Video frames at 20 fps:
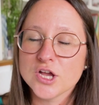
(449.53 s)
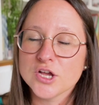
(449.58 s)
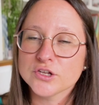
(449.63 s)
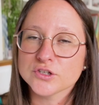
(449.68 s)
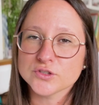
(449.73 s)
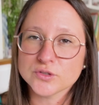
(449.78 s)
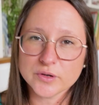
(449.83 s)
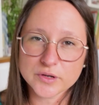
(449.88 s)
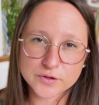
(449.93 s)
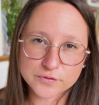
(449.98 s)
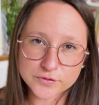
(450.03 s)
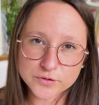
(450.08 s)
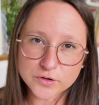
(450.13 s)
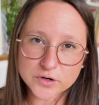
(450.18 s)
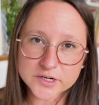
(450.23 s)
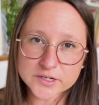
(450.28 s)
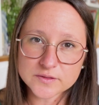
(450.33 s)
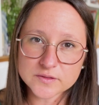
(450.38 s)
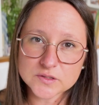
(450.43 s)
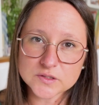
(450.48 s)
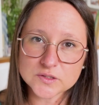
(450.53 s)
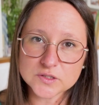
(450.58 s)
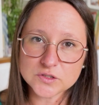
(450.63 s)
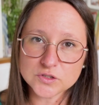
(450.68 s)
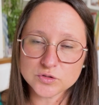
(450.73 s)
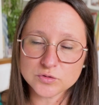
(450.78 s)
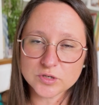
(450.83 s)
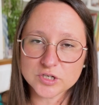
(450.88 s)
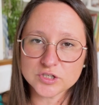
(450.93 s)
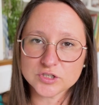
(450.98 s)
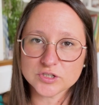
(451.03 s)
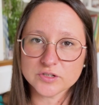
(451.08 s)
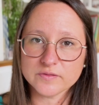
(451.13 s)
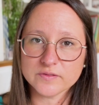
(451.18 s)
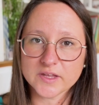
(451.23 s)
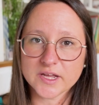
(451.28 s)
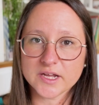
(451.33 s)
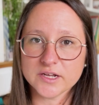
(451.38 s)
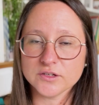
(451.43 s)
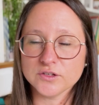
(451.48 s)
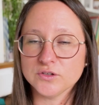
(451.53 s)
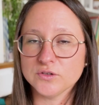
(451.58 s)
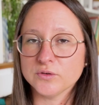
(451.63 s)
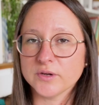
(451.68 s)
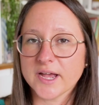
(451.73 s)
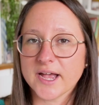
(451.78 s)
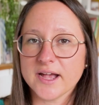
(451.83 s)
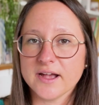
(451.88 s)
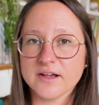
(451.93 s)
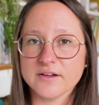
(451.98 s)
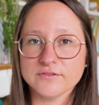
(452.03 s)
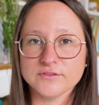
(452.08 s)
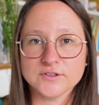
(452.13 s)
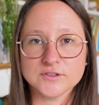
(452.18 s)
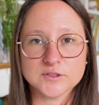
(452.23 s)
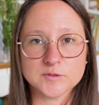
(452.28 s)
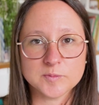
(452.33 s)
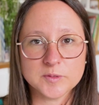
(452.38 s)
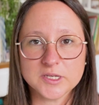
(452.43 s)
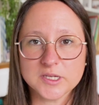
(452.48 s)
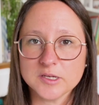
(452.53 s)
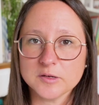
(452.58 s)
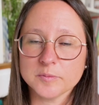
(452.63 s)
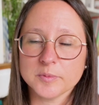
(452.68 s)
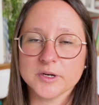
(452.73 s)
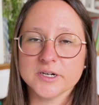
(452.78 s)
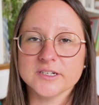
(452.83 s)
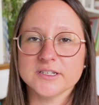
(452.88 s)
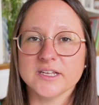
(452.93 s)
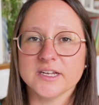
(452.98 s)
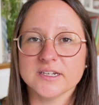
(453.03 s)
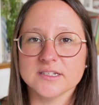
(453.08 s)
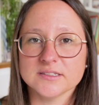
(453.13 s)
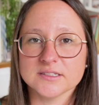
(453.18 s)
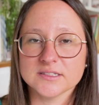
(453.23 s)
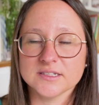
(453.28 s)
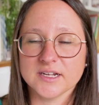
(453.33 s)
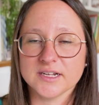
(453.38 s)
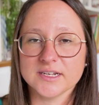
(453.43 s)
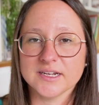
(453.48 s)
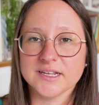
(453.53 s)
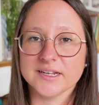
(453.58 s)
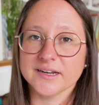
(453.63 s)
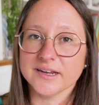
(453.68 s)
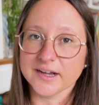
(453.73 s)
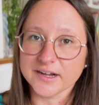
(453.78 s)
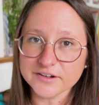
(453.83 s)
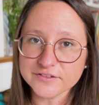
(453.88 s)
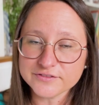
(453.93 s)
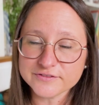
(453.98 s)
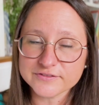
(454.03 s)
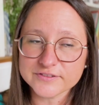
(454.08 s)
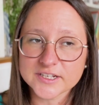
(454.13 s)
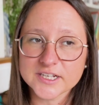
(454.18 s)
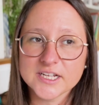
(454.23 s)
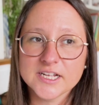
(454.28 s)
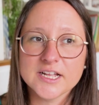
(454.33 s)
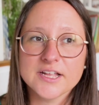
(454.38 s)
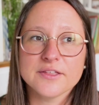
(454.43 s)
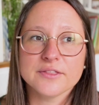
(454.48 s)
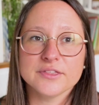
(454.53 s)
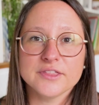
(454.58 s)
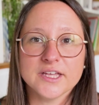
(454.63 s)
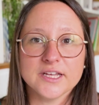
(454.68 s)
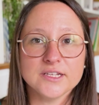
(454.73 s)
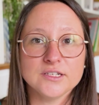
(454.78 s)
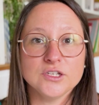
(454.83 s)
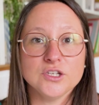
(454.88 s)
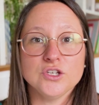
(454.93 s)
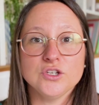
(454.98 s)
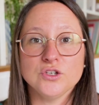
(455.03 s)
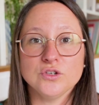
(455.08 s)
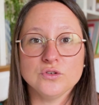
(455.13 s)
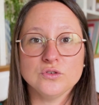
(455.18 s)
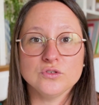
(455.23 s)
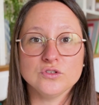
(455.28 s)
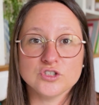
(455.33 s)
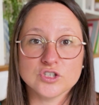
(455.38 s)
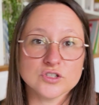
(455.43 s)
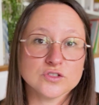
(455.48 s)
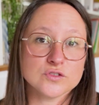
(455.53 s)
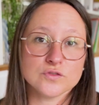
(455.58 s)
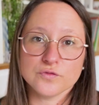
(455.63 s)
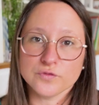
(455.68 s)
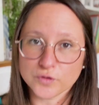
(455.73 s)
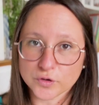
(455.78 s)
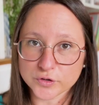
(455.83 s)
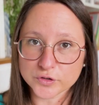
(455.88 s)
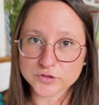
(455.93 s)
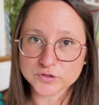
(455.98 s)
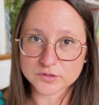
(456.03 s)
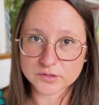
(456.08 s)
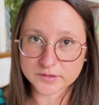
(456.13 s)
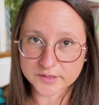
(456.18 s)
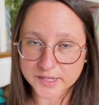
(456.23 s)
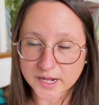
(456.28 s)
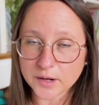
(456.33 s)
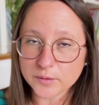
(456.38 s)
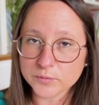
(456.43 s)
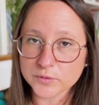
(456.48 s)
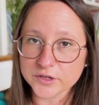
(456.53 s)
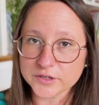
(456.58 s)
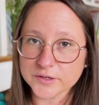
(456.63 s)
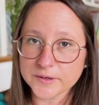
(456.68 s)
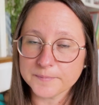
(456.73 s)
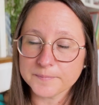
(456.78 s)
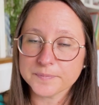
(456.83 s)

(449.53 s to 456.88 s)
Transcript: So if you are in the situation that you have the speaking part that is not enough, then you just focus on that one.